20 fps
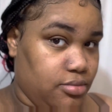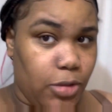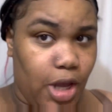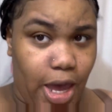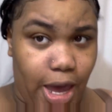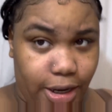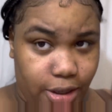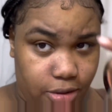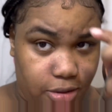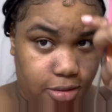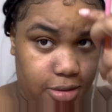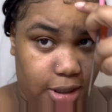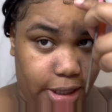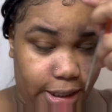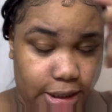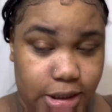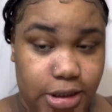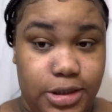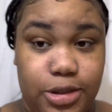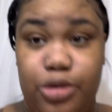I don't
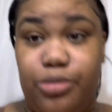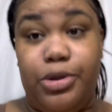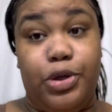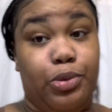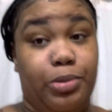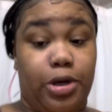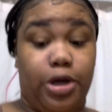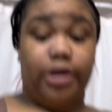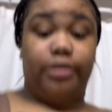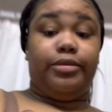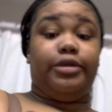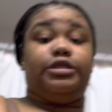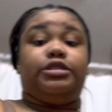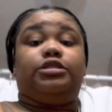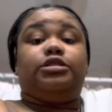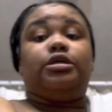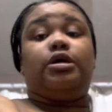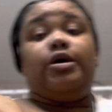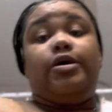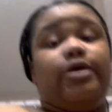like this little middle part, but this
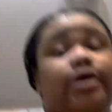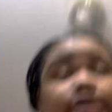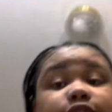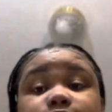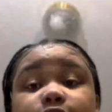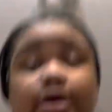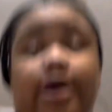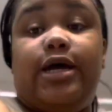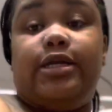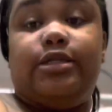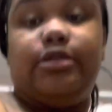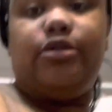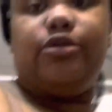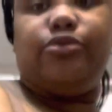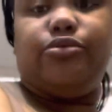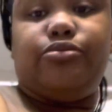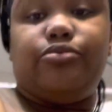is gonna, it's gonna have to do.